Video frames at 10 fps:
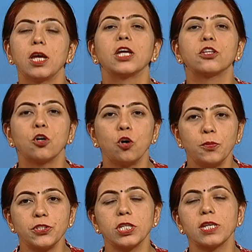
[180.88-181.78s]
In the
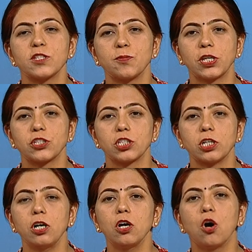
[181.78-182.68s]
homogeneous
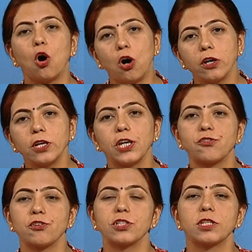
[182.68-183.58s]
mixture or the
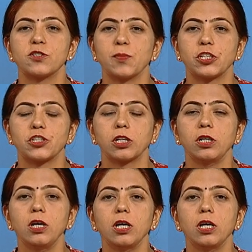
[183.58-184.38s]
heterogeneous mixture,